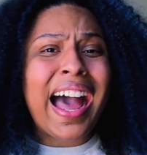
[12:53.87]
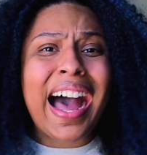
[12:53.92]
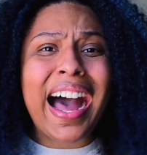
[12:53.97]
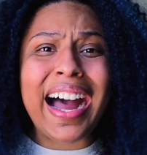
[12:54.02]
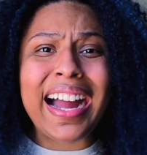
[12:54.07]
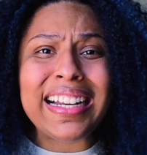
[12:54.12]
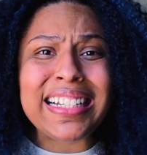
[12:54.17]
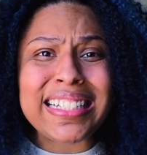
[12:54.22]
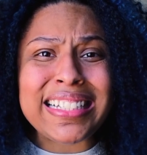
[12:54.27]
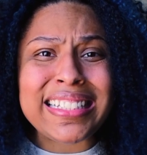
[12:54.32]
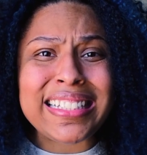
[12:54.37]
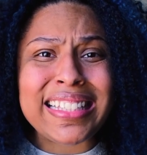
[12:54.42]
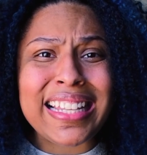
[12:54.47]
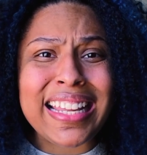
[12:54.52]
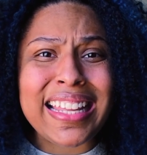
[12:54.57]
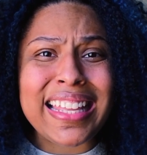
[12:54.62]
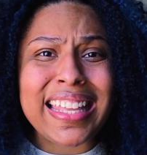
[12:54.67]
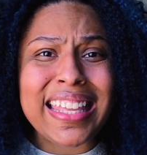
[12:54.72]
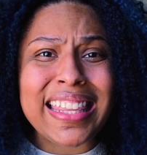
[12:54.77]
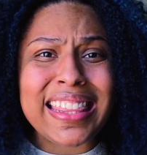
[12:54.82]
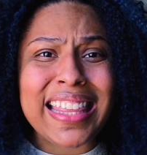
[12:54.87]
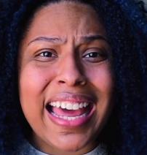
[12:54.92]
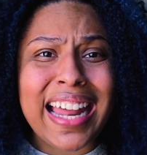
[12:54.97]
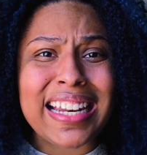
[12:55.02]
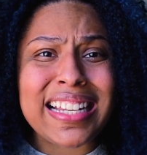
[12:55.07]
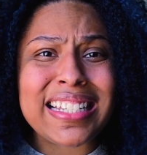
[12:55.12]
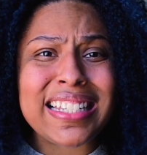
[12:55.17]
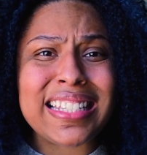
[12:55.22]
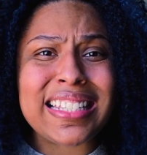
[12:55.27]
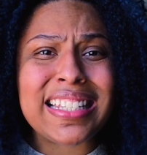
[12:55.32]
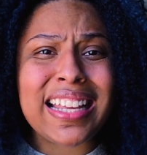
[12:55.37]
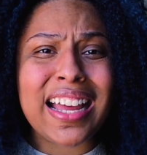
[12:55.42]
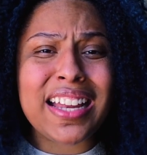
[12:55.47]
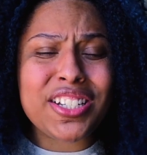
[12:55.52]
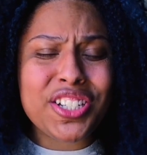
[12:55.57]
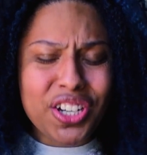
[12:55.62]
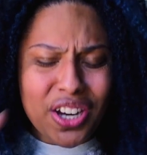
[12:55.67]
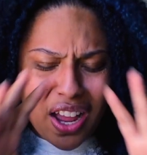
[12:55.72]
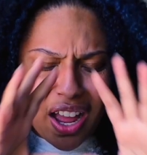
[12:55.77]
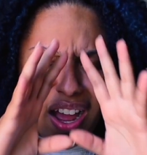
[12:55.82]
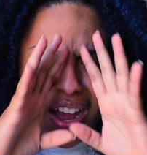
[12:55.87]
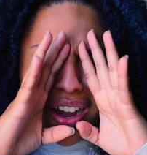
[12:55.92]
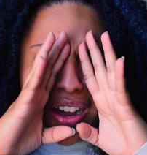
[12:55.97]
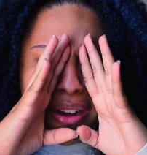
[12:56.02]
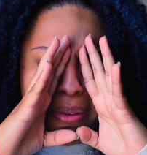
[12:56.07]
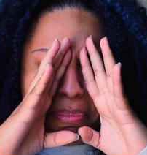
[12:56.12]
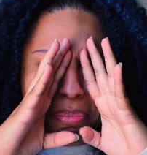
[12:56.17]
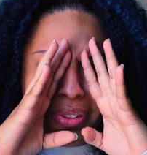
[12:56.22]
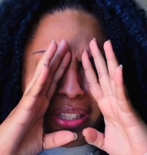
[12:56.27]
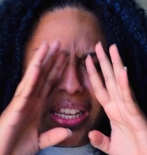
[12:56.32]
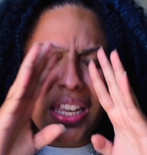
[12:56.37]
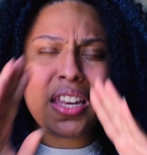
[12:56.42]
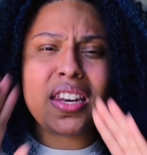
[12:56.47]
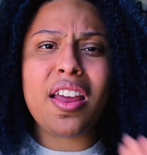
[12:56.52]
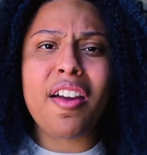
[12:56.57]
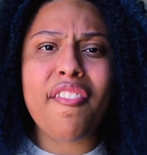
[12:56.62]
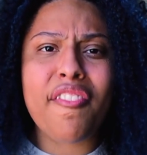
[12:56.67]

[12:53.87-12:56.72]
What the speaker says: I just think that is such a complete